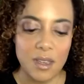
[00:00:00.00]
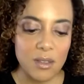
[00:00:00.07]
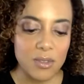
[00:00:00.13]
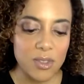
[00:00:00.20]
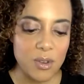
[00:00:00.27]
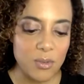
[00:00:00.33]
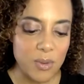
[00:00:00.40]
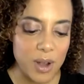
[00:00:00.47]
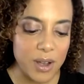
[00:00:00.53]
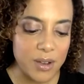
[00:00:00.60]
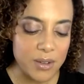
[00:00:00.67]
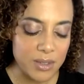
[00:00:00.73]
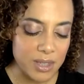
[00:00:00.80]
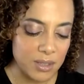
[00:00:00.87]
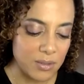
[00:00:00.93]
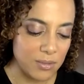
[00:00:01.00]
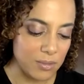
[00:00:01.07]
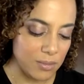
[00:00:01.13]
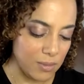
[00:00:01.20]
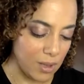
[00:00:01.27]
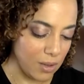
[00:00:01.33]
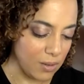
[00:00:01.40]
The rose.
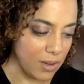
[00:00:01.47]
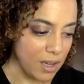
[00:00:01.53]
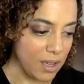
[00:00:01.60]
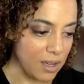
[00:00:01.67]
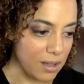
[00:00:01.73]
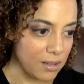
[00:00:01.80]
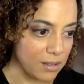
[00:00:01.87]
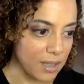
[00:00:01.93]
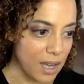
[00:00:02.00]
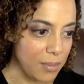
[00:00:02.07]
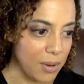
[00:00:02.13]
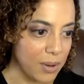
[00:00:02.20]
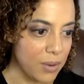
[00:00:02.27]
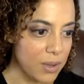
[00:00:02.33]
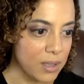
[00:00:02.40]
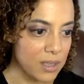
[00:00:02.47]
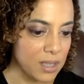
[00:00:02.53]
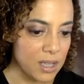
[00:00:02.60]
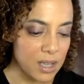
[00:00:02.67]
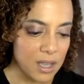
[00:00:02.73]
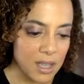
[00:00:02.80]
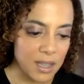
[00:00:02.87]
Okay, Capricorns.
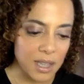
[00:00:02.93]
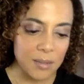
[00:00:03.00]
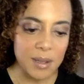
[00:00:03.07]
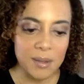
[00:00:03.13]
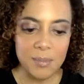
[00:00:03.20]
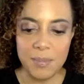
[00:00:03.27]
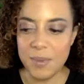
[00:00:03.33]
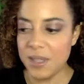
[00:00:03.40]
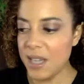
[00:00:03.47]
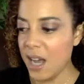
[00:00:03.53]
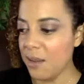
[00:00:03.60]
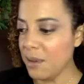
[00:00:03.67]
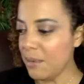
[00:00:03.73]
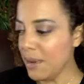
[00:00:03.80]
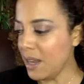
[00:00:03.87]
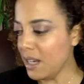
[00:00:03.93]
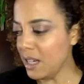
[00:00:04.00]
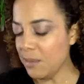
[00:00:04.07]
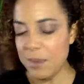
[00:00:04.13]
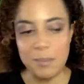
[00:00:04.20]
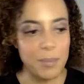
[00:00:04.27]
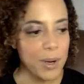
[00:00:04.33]
Maybe I need
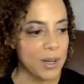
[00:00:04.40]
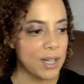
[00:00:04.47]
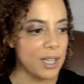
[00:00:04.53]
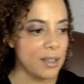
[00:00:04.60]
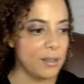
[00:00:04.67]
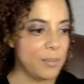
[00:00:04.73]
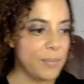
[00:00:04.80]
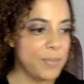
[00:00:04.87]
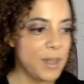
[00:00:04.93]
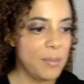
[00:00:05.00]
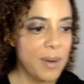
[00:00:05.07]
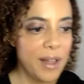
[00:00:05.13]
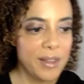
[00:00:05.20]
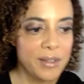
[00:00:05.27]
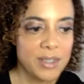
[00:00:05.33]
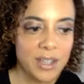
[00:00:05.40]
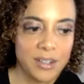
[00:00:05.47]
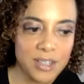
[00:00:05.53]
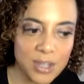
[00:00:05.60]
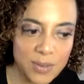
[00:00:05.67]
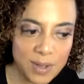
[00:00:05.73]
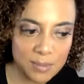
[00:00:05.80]
to be burning the Palo
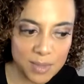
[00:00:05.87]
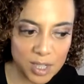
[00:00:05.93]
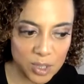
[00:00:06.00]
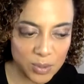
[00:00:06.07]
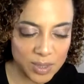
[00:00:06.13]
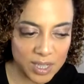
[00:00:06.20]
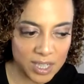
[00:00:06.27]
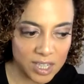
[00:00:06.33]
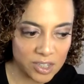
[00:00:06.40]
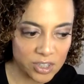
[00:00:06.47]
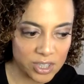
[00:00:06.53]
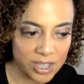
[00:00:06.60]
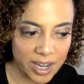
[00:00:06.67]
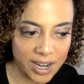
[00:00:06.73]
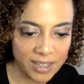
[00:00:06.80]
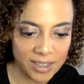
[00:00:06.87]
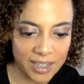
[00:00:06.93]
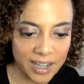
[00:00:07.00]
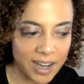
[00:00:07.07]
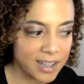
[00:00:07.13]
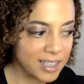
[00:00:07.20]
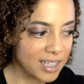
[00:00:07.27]
Santo in between each sign
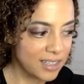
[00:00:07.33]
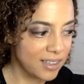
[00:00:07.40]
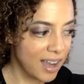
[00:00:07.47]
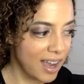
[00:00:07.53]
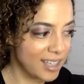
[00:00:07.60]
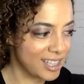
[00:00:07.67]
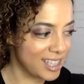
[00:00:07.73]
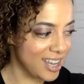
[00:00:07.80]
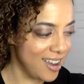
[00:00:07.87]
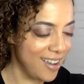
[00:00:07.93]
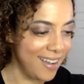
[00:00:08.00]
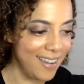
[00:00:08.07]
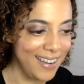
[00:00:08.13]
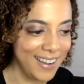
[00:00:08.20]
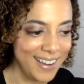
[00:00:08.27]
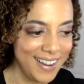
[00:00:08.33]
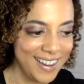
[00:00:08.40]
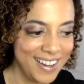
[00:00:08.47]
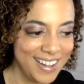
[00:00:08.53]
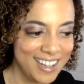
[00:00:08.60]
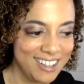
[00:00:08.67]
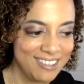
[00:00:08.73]
like I did last
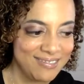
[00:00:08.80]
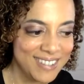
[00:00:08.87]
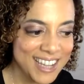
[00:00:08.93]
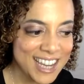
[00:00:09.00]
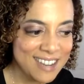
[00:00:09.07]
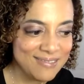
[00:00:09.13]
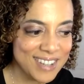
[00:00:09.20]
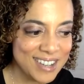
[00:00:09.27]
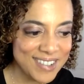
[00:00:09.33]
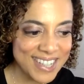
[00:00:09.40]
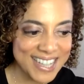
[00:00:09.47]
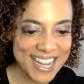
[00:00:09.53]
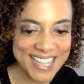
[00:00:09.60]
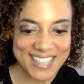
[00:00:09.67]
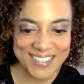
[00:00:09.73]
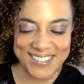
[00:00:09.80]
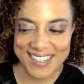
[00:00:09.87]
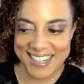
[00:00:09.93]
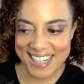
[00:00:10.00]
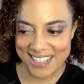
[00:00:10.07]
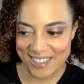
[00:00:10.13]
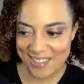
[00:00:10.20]
time. Maybe that's what
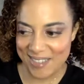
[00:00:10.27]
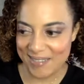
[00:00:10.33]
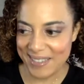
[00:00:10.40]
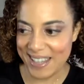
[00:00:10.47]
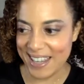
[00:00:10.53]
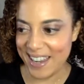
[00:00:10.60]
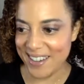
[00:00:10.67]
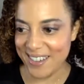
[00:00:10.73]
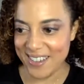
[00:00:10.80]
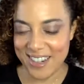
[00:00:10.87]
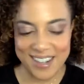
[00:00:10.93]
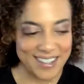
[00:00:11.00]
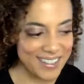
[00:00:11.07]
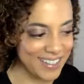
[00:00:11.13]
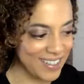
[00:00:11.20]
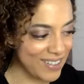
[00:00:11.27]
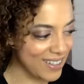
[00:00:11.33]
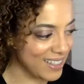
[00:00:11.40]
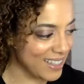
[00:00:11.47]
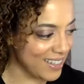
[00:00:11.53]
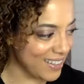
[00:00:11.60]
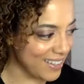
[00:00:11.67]
it is. Maybe I'm like energetically
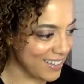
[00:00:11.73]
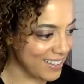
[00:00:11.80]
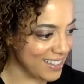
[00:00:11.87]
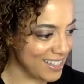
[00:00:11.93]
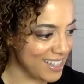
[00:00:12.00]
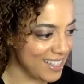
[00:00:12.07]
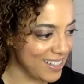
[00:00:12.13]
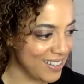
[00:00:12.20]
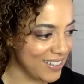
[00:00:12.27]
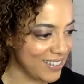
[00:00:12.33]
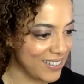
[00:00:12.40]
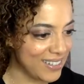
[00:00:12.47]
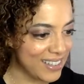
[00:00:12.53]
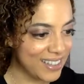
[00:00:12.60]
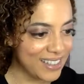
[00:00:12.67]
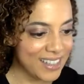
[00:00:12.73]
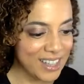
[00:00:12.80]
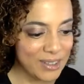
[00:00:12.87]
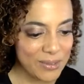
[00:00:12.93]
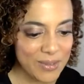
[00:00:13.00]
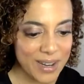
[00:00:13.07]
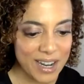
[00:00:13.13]
holding on to
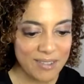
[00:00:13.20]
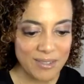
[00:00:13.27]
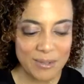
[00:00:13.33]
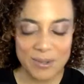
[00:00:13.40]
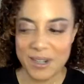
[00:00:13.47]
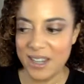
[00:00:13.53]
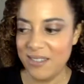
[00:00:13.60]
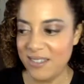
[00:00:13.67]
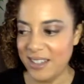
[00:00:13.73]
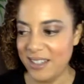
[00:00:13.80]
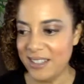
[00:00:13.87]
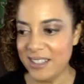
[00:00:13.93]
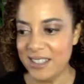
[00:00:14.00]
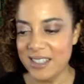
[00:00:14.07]
whatever.